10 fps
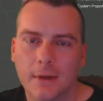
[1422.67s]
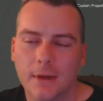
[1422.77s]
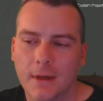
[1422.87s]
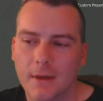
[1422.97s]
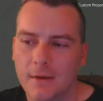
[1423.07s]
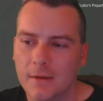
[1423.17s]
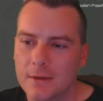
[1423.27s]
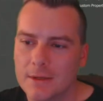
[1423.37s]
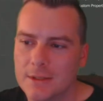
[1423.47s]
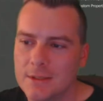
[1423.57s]
Okay,
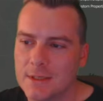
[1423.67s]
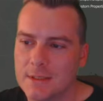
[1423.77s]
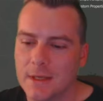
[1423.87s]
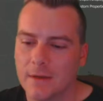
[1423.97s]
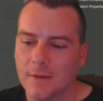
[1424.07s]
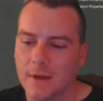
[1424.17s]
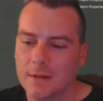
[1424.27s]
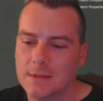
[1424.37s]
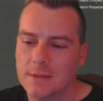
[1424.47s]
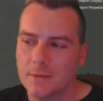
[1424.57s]
just like that.